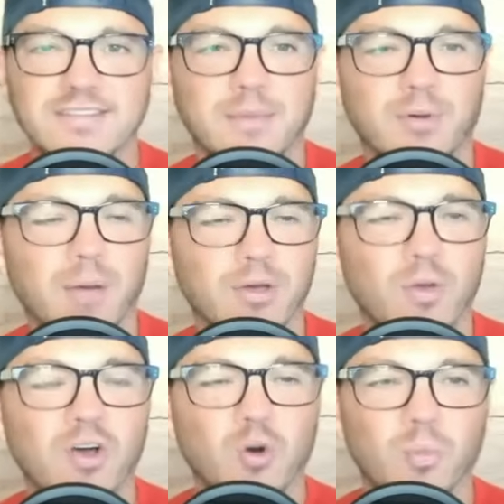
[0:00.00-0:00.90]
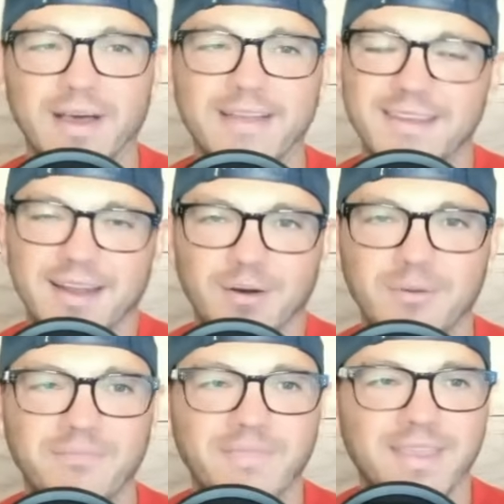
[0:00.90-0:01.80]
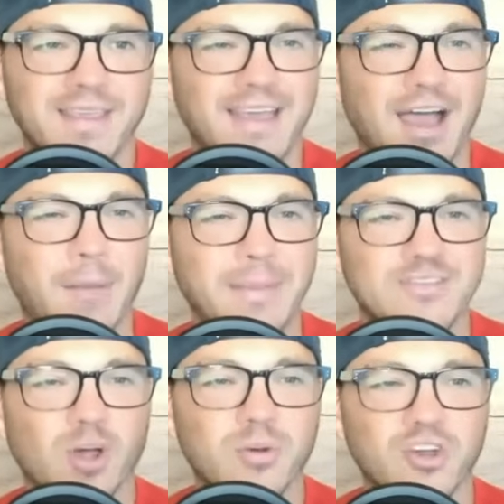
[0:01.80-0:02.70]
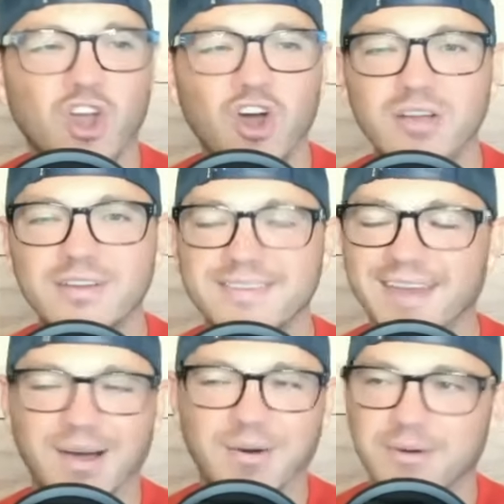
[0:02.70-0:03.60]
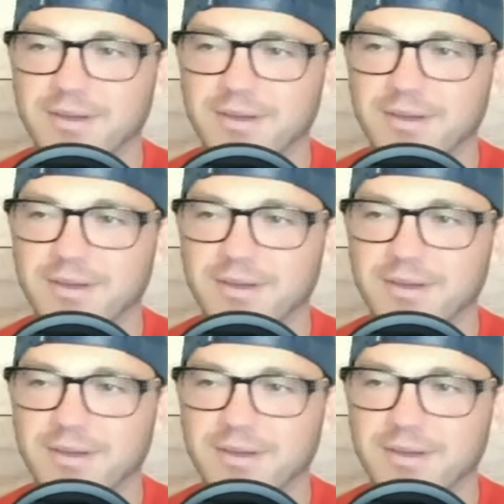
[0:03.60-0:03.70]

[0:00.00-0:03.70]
They probably will, but, is Auburn cooked? No.